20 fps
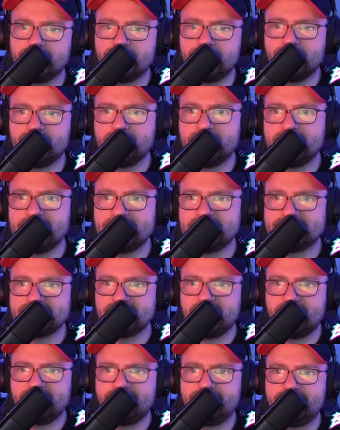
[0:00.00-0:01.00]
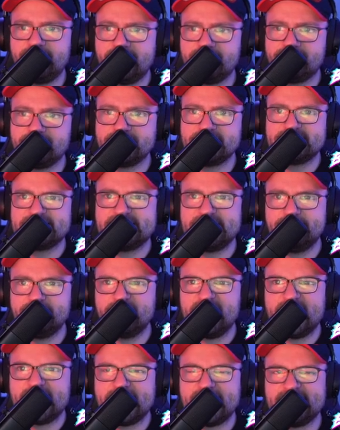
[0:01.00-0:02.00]
to our list of favorite Steam
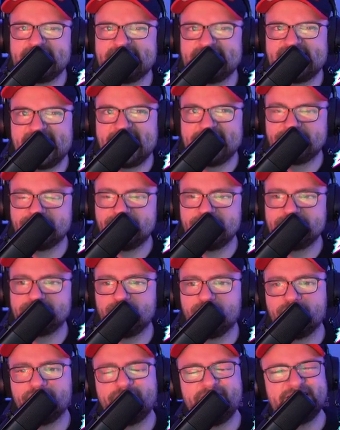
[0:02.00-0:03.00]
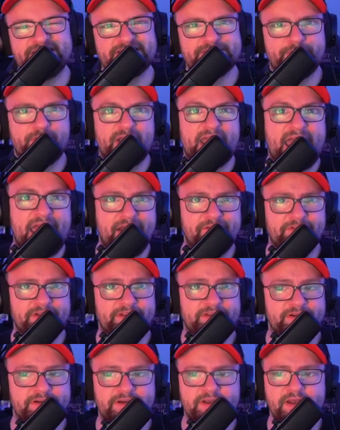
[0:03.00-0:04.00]
Deck accessories, where you'll find just about
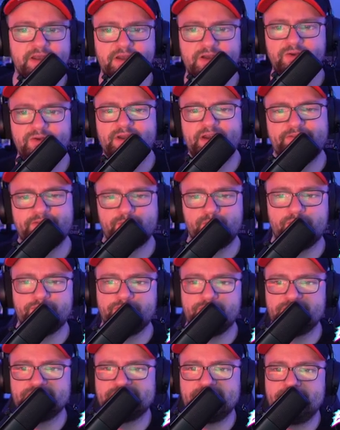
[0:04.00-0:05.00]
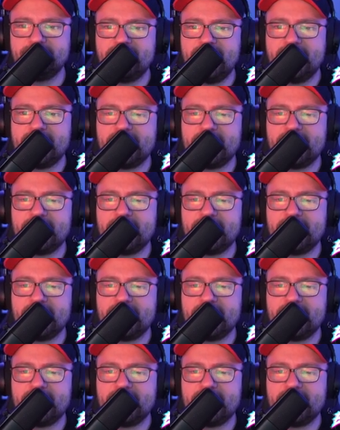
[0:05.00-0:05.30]
everything you'd ever want for your Steam Deck,